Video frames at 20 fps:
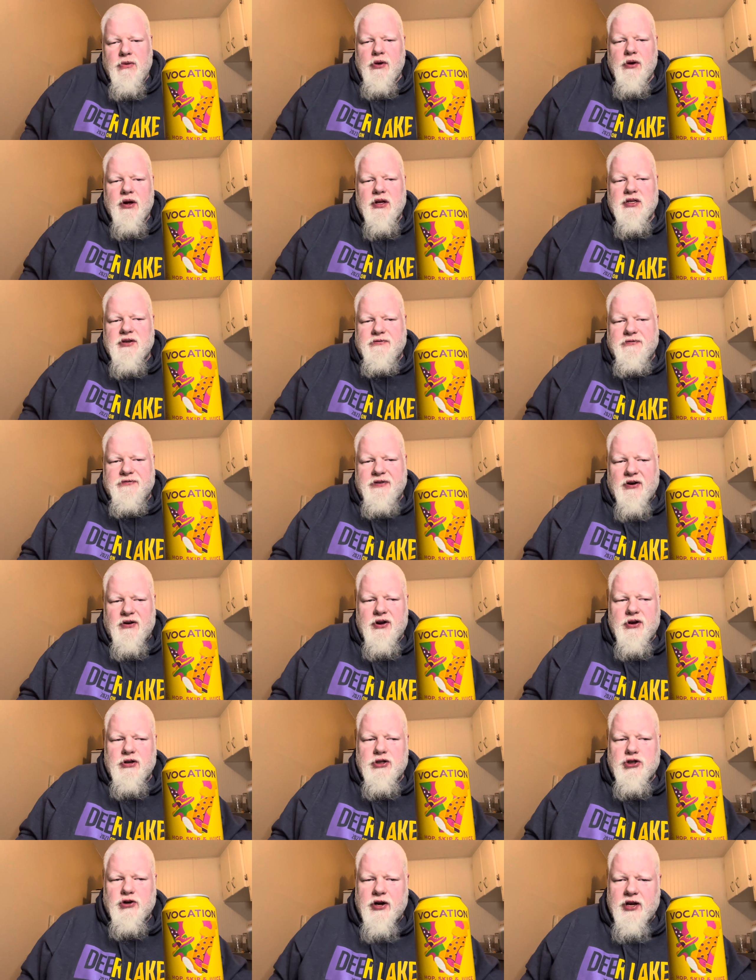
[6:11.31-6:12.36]
It's a very
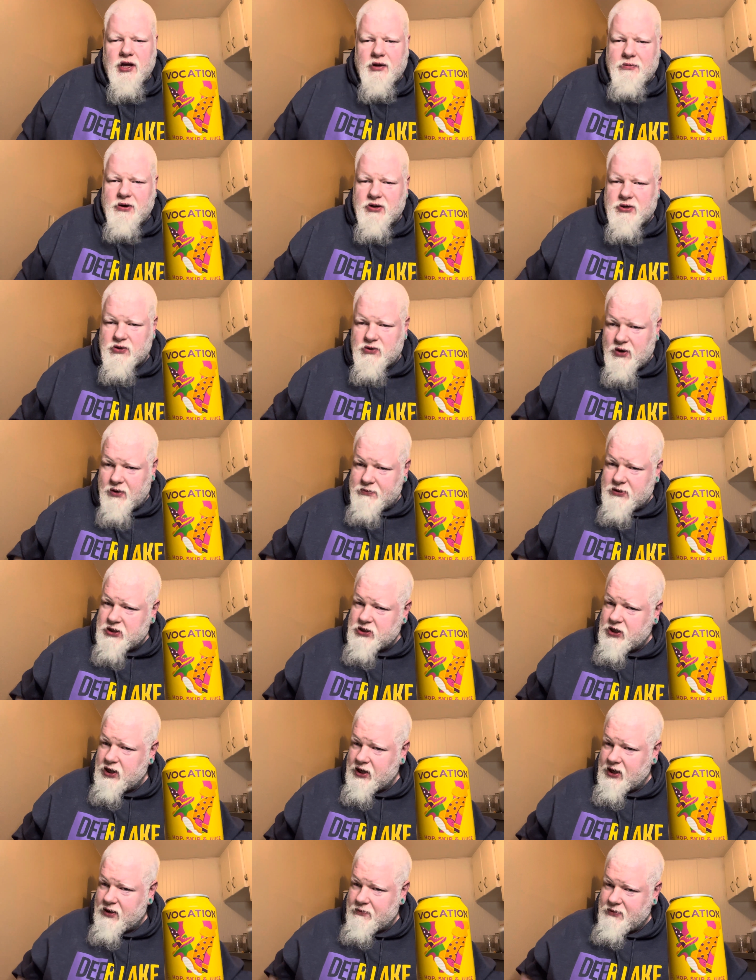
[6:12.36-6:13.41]
good drinking beer. Sorry, I'm just
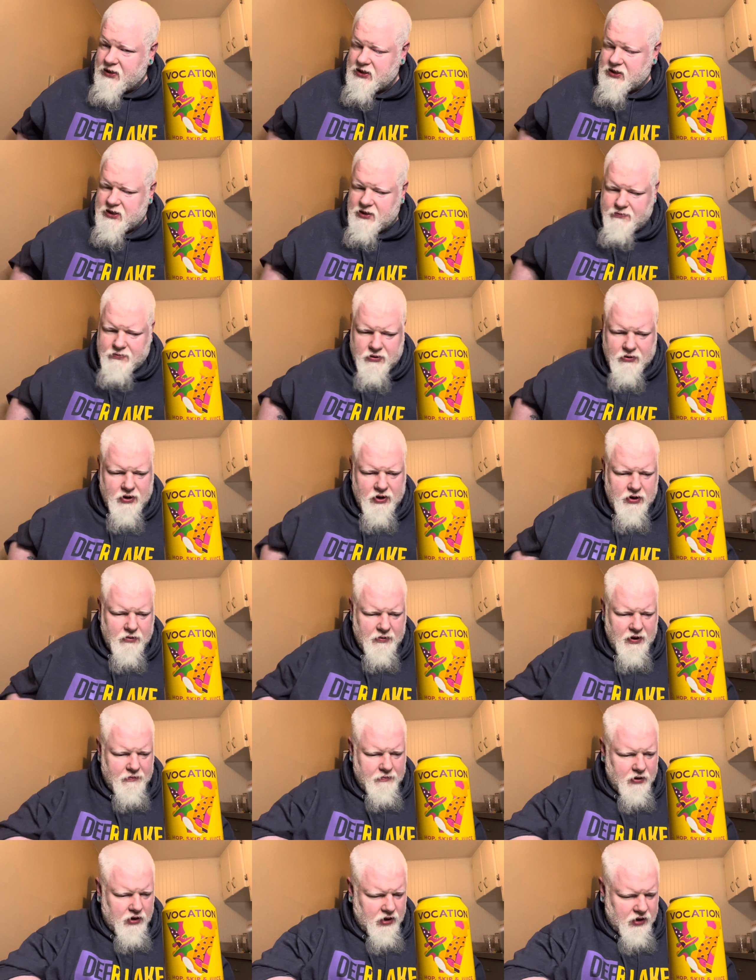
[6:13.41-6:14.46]
trying to get my Zippo out of my
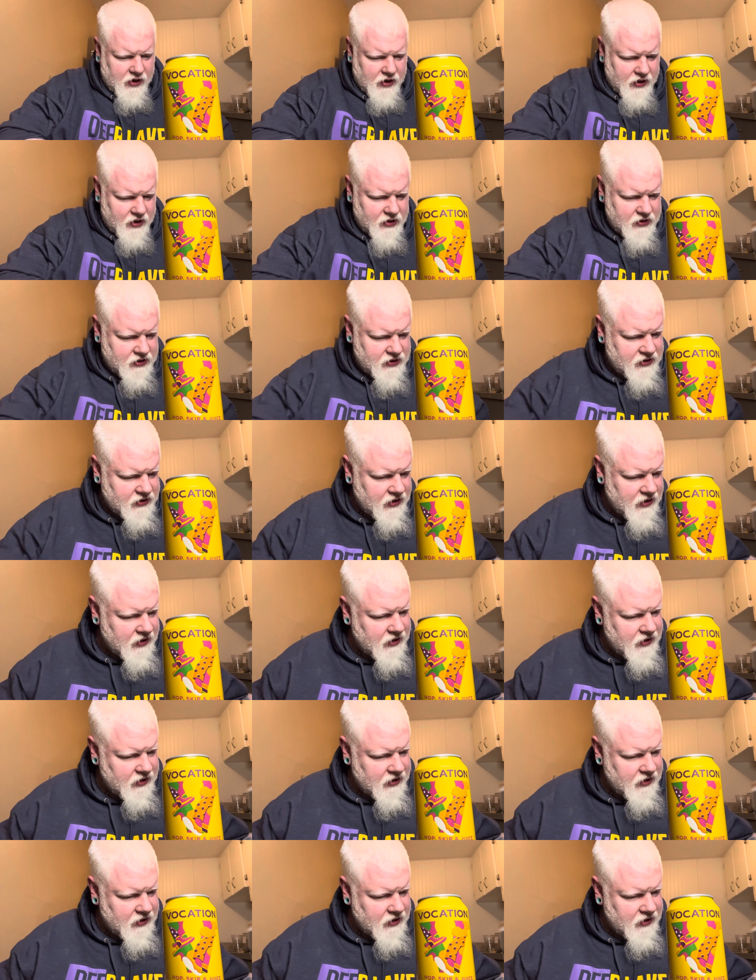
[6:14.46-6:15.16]
pocket. It's